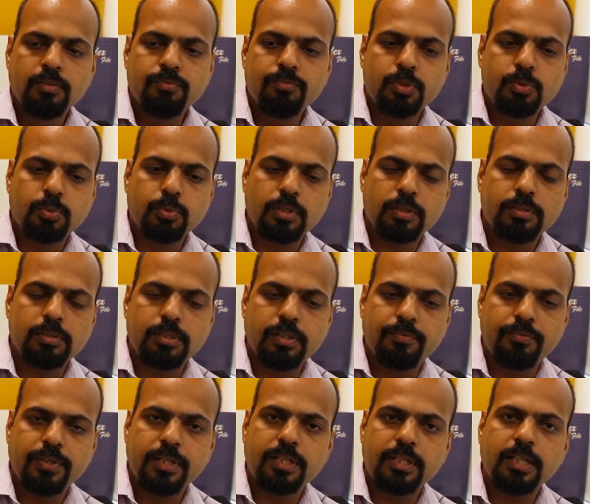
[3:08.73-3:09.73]
which would
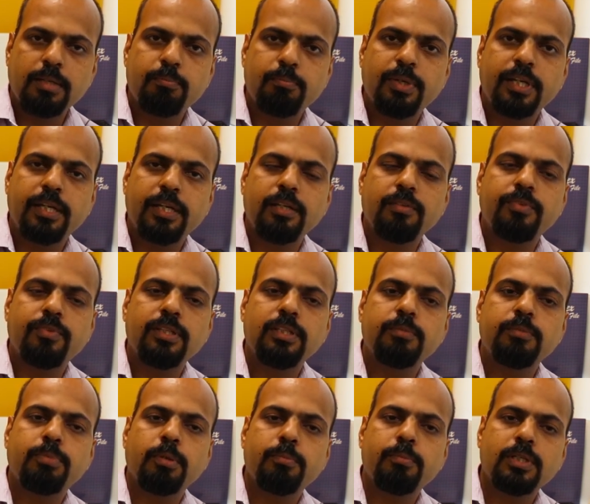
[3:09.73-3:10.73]
definitely begin when
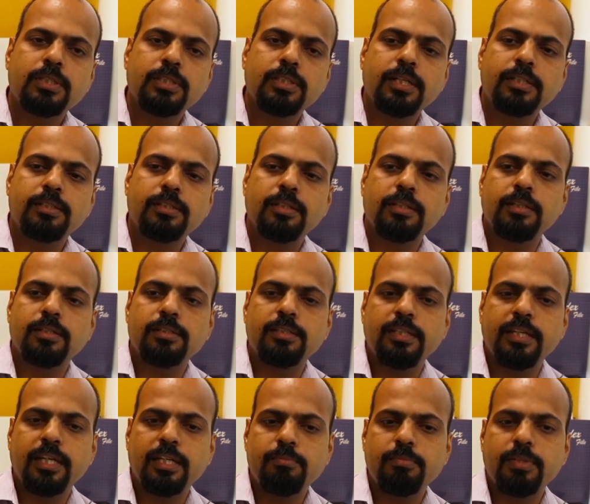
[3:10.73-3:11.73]
the public sector,
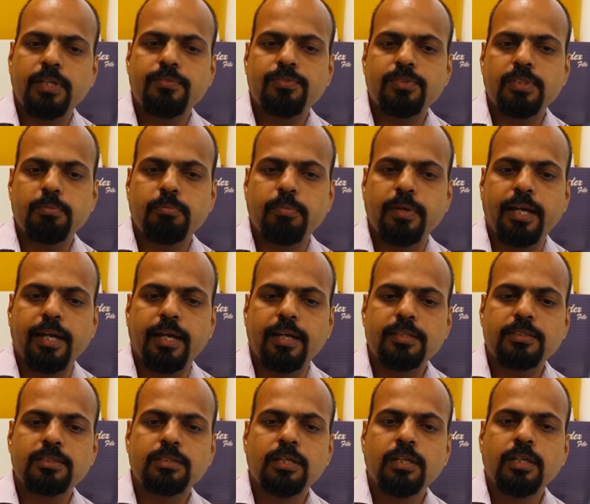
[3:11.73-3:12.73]
the NBFC
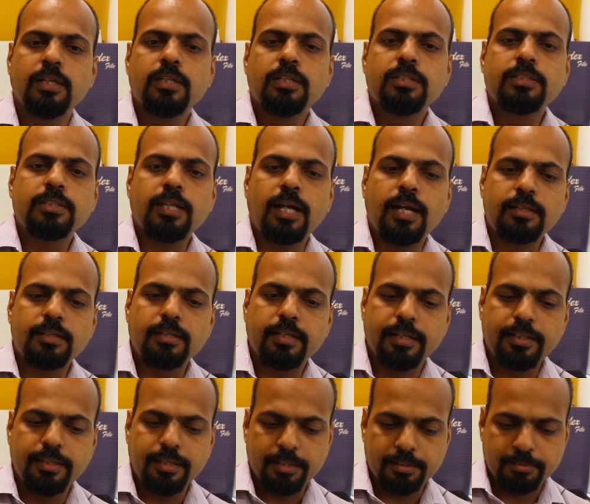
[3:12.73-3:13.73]
banks, start
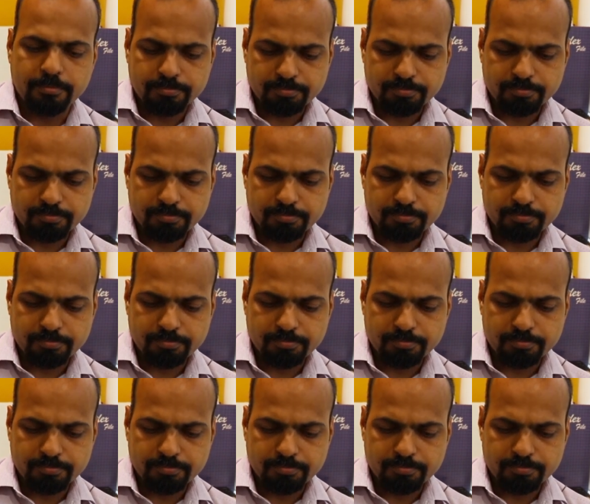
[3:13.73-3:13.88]
lending.